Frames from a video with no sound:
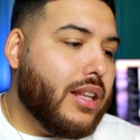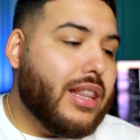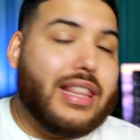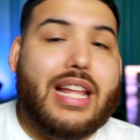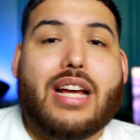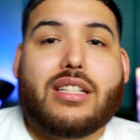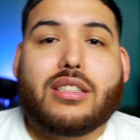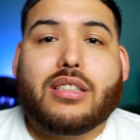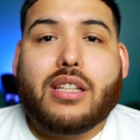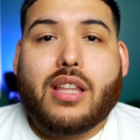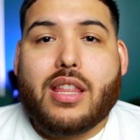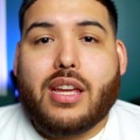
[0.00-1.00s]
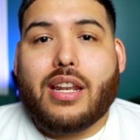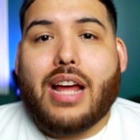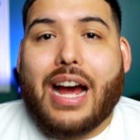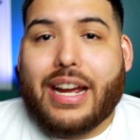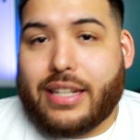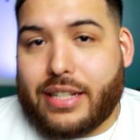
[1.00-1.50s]
less than
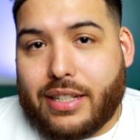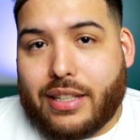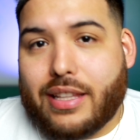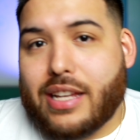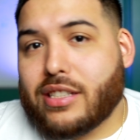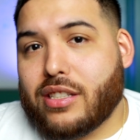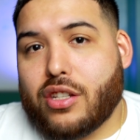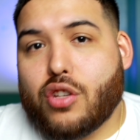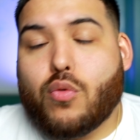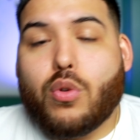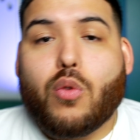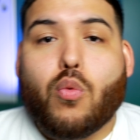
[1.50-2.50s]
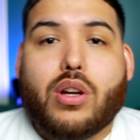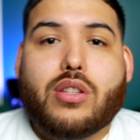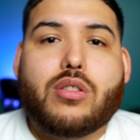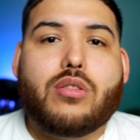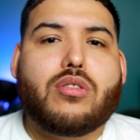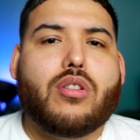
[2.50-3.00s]
ideally, less than you would want
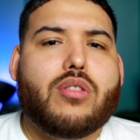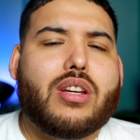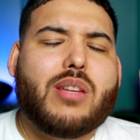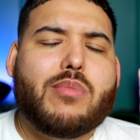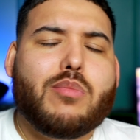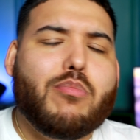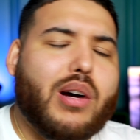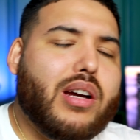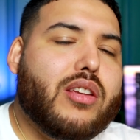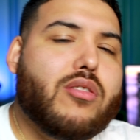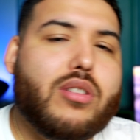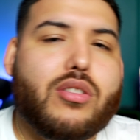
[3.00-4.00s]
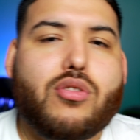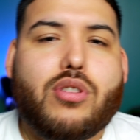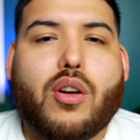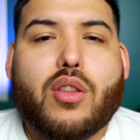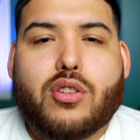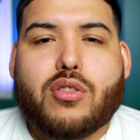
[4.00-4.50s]
to. So it keeps bugging you because you
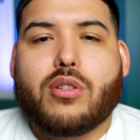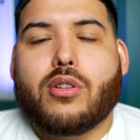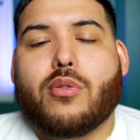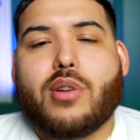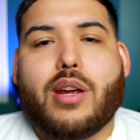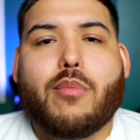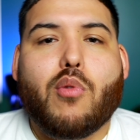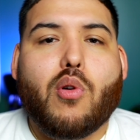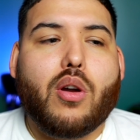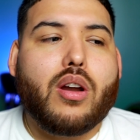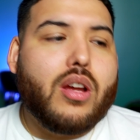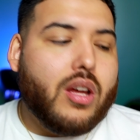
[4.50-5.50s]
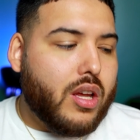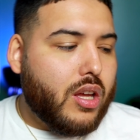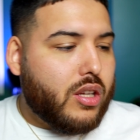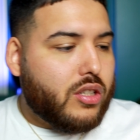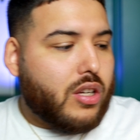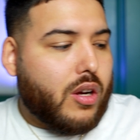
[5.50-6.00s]
know that you can create more.
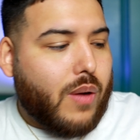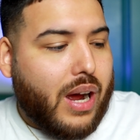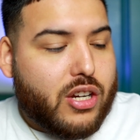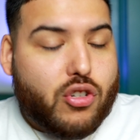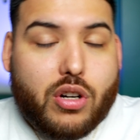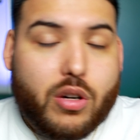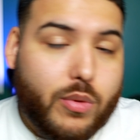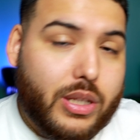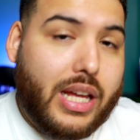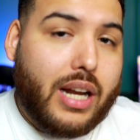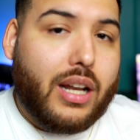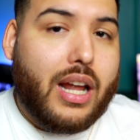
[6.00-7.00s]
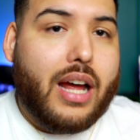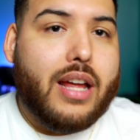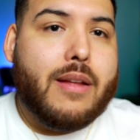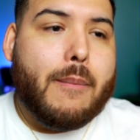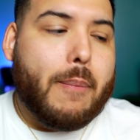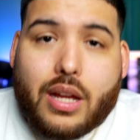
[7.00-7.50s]
So I struggle with that a lot.
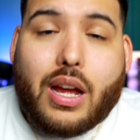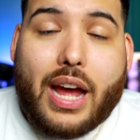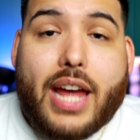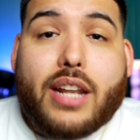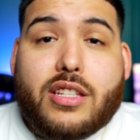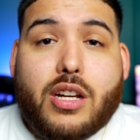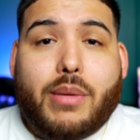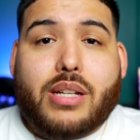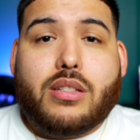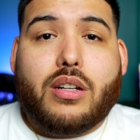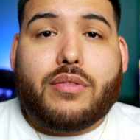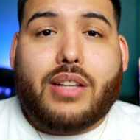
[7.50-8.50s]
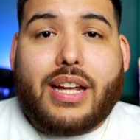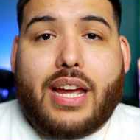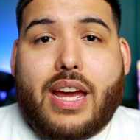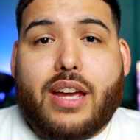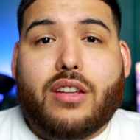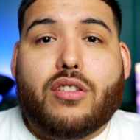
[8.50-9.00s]
I had to tell myself like,
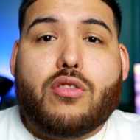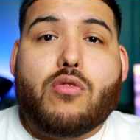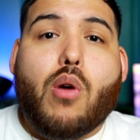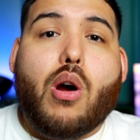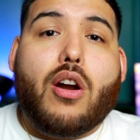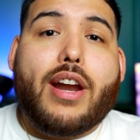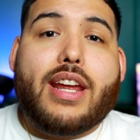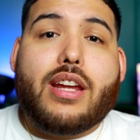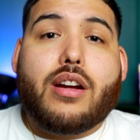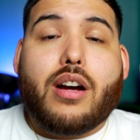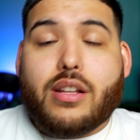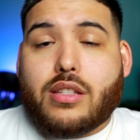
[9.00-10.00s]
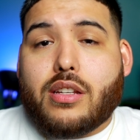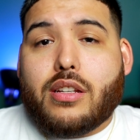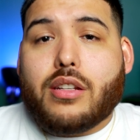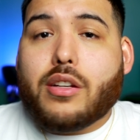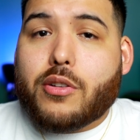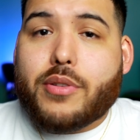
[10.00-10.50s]
hey, you are a
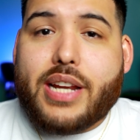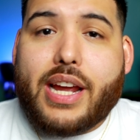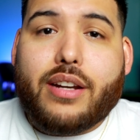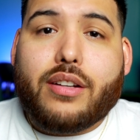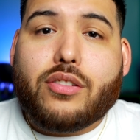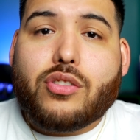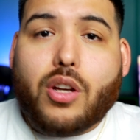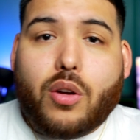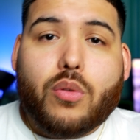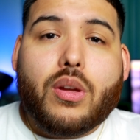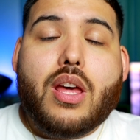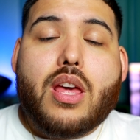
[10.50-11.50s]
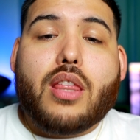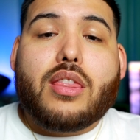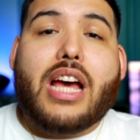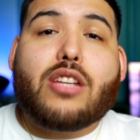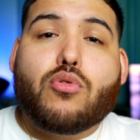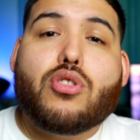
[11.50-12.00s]
content creator. So
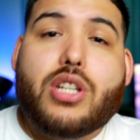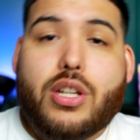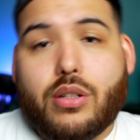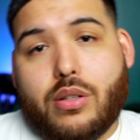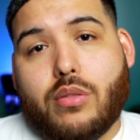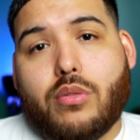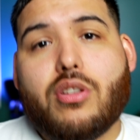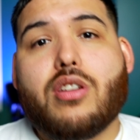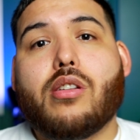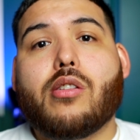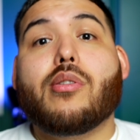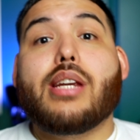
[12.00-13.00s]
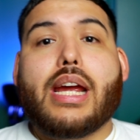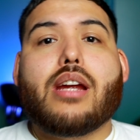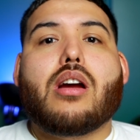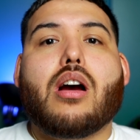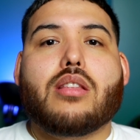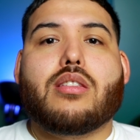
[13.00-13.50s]
that's what you need to do. You need to create
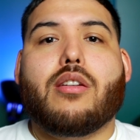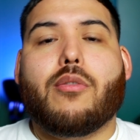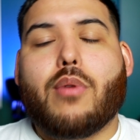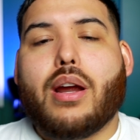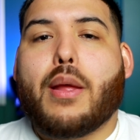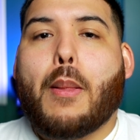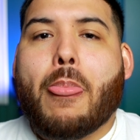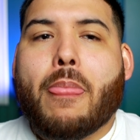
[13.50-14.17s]
content, right?